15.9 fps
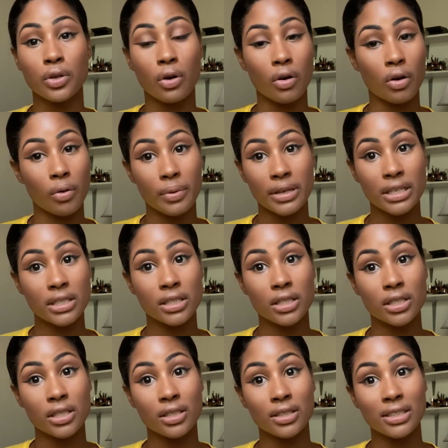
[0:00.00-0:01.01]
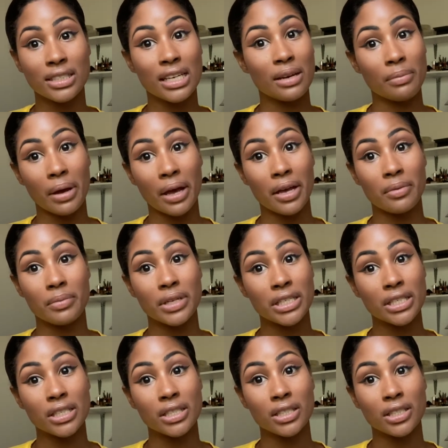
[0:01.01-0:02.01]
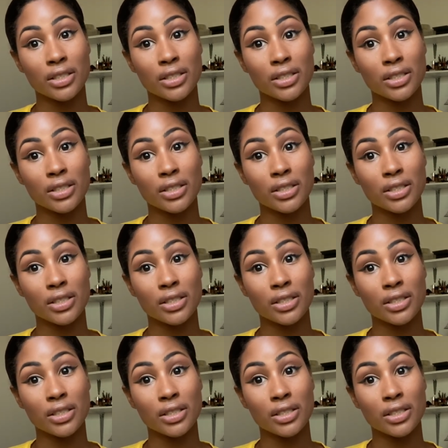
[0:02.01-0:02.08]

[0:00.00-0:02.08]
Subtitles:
always take my images,